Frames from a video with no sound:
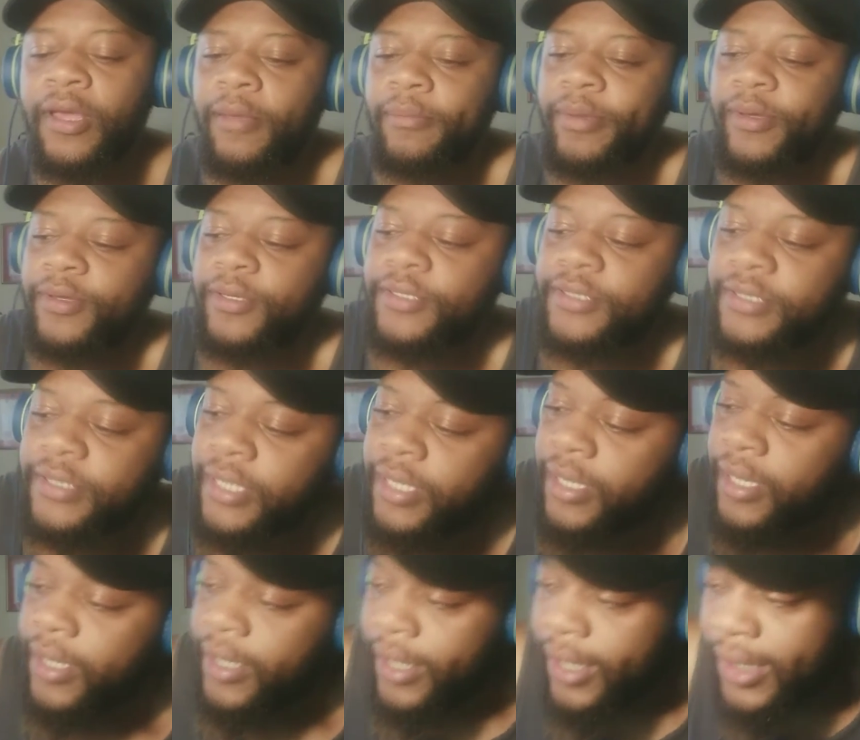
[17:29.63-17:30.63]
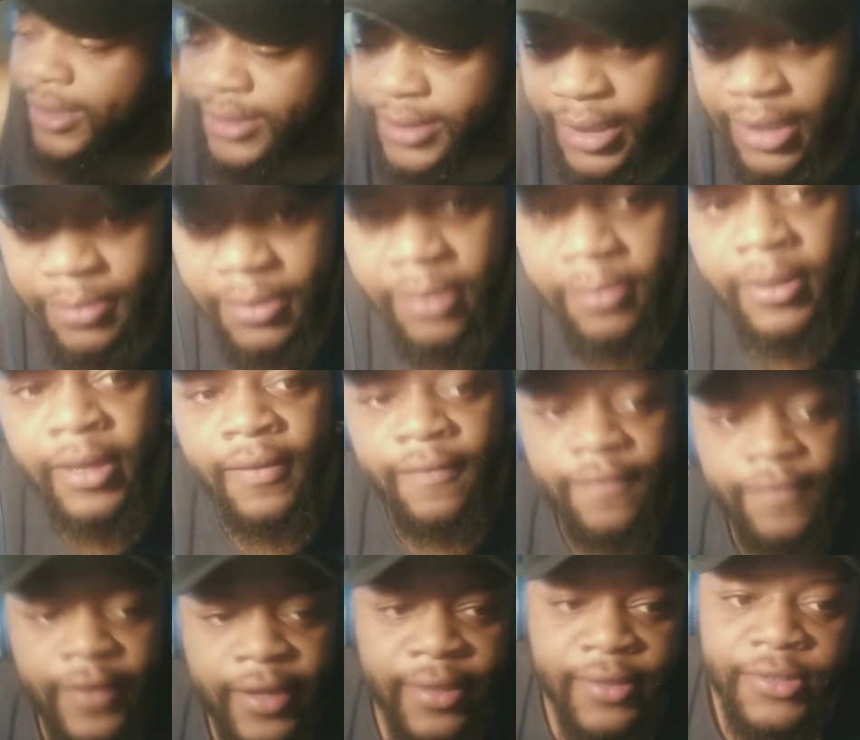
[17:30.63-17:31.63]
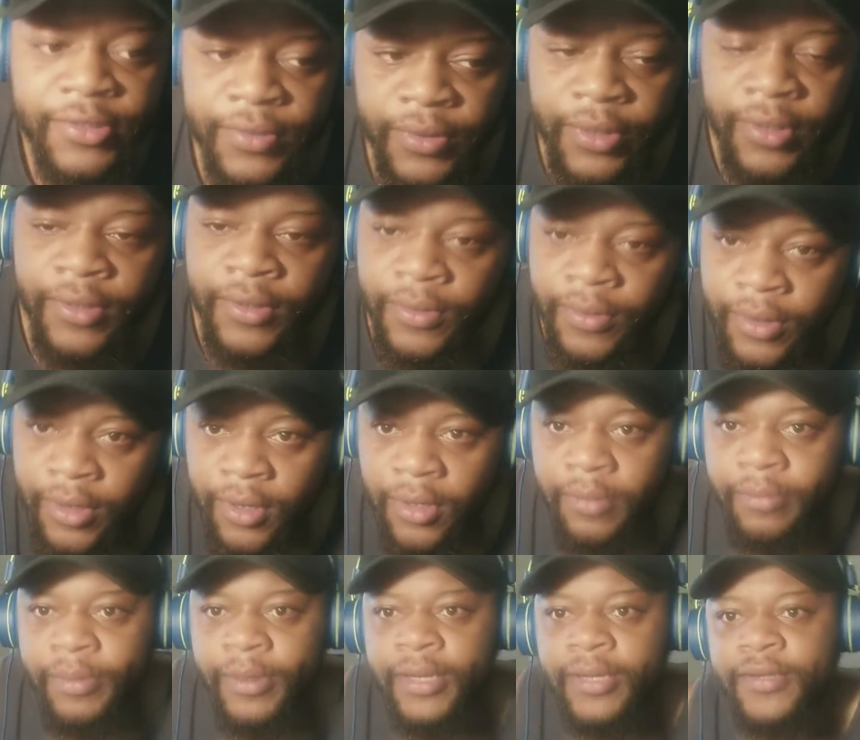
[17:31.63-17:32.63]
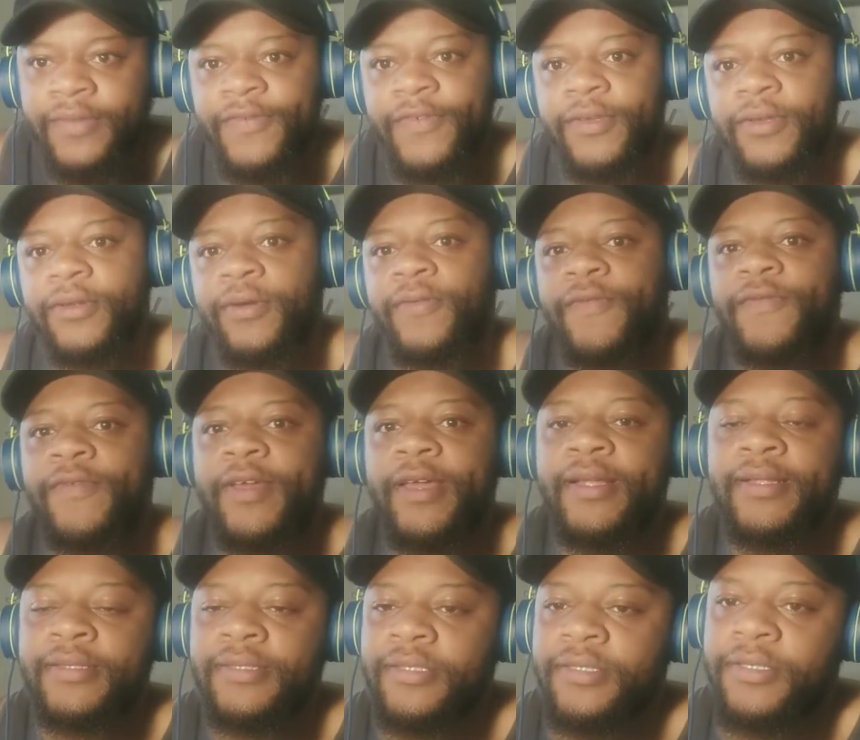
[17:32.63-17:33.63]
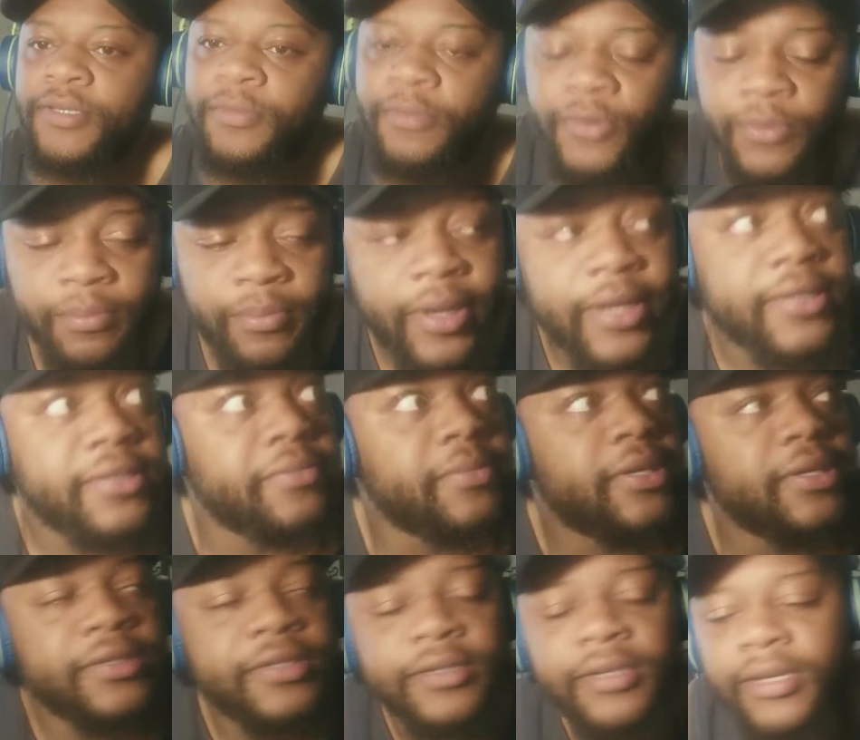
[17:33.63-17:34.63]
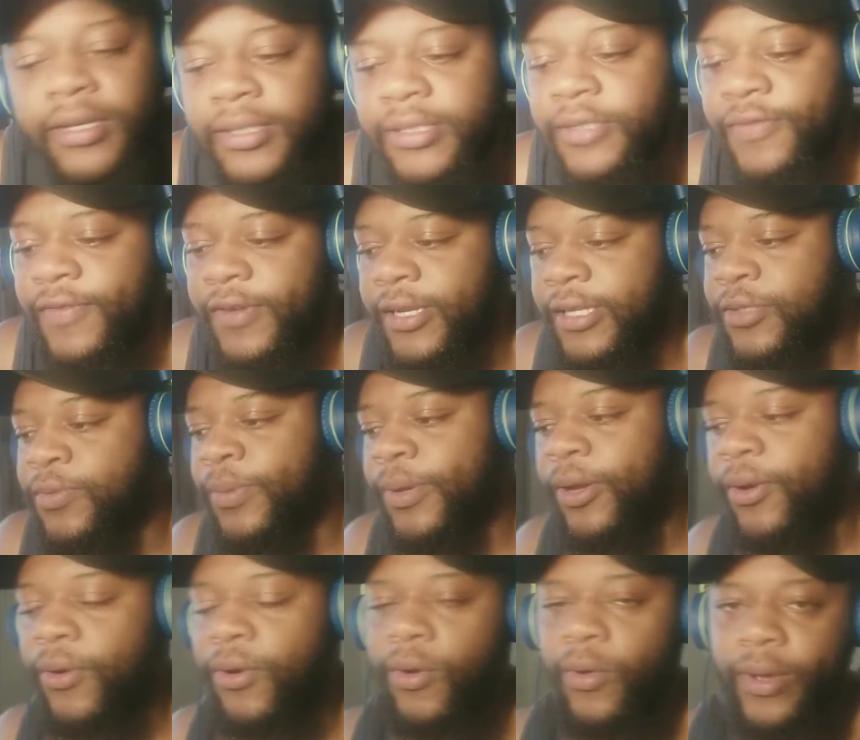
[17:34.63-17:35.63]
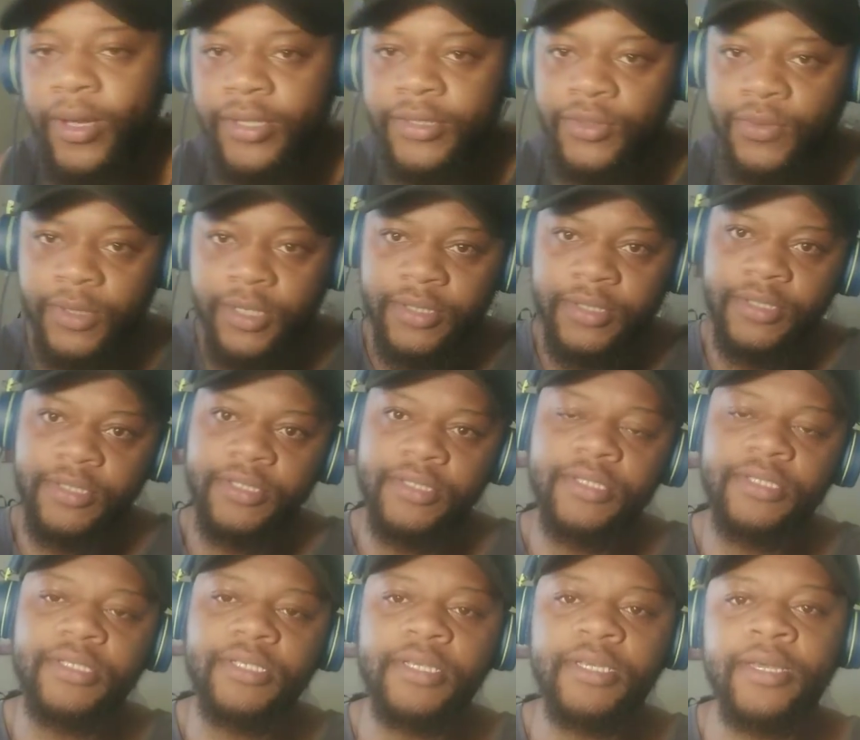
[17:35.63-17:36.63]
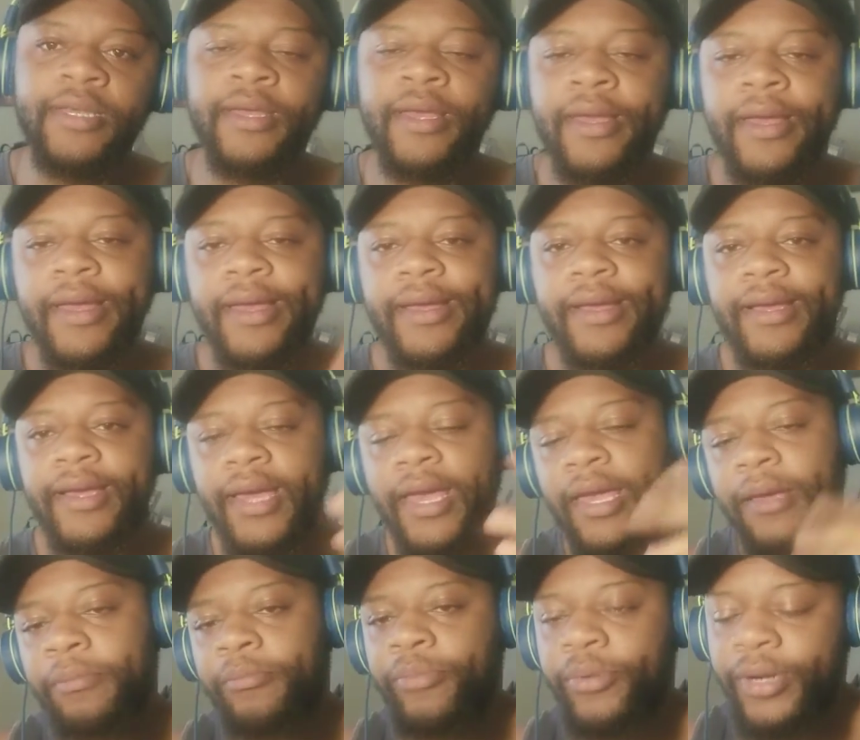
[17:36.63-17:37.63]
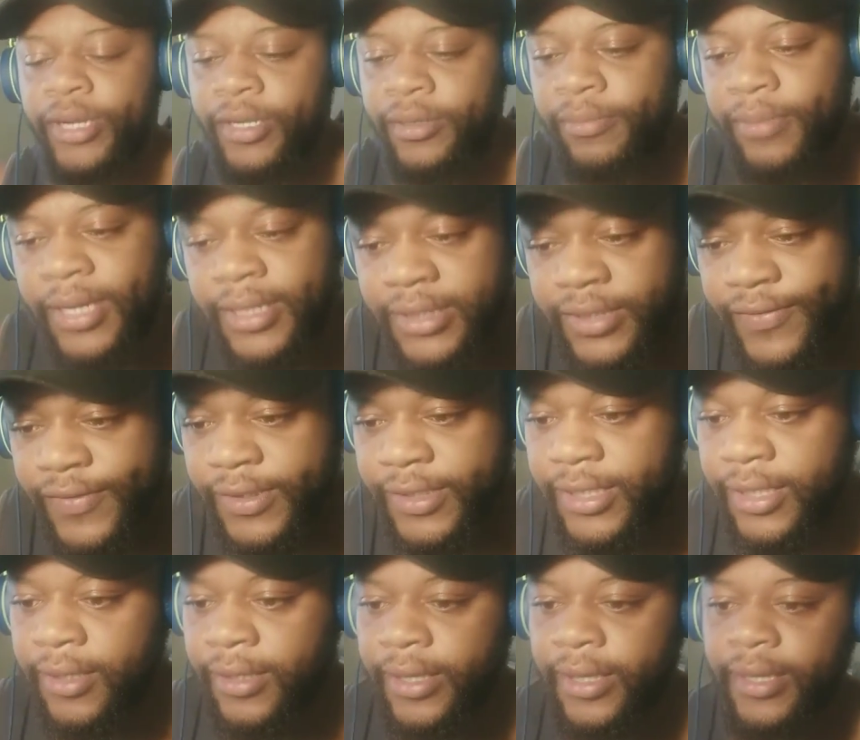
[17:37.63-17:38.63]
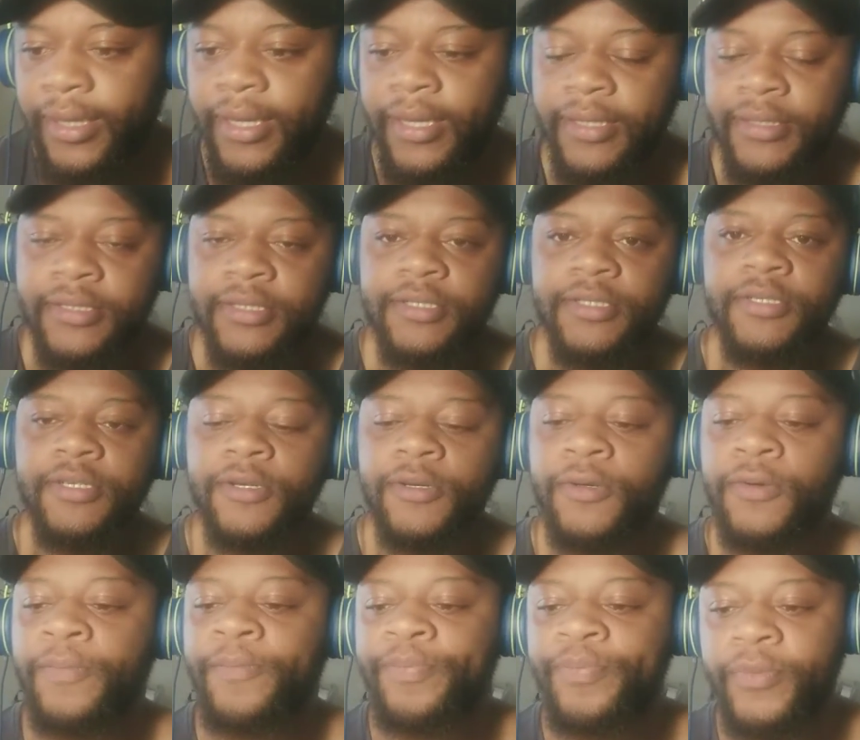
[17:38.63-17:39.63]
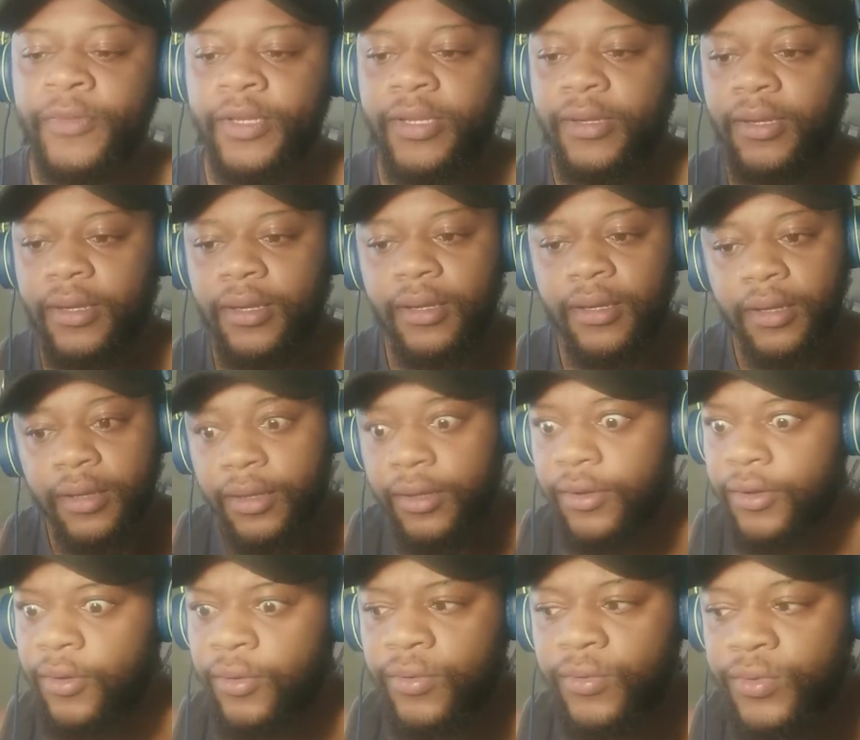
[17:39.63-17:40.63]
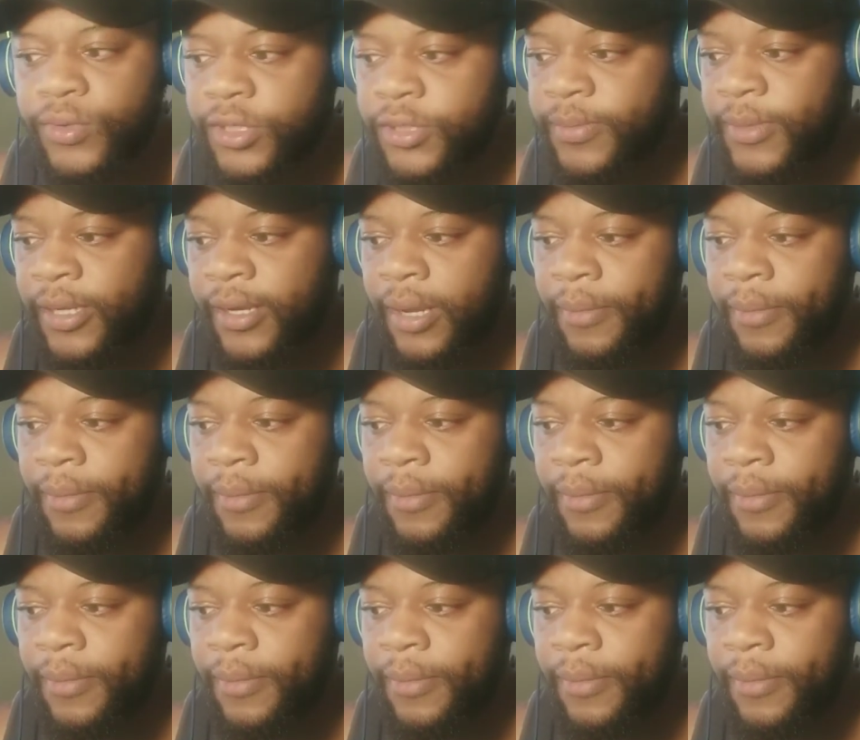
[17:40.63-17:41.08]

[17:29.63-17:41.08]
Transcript: Because as MMA fans or, combat, fans, mixed martial arts fans, we always wanted to see game-bred Masvidal against, Usman.